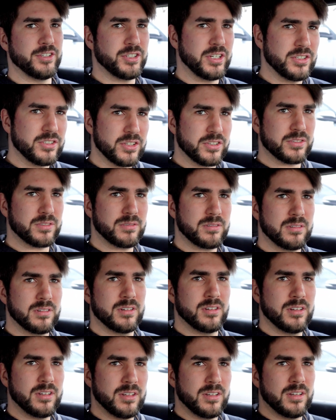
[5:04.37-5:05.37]
she's just
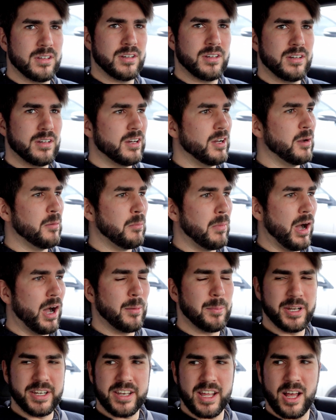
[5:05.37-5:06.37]

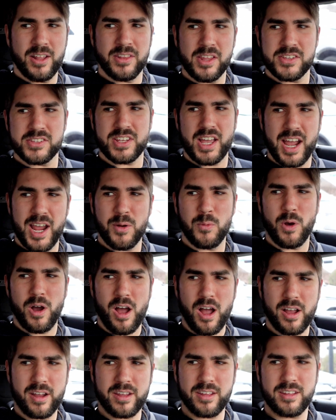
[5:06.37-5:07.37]
mobbing down the
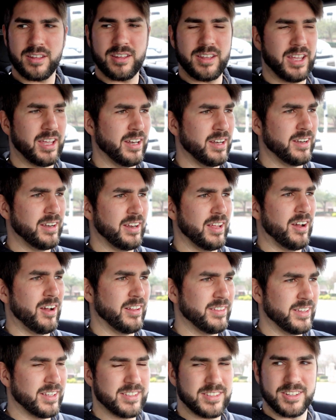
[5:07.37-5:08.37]
sidewalk and
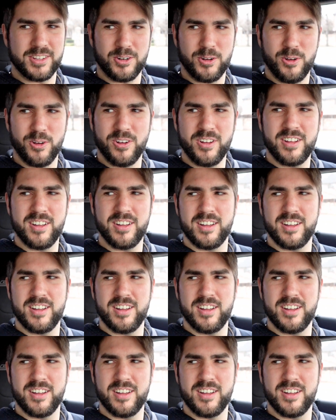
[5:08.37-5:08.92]
on this little,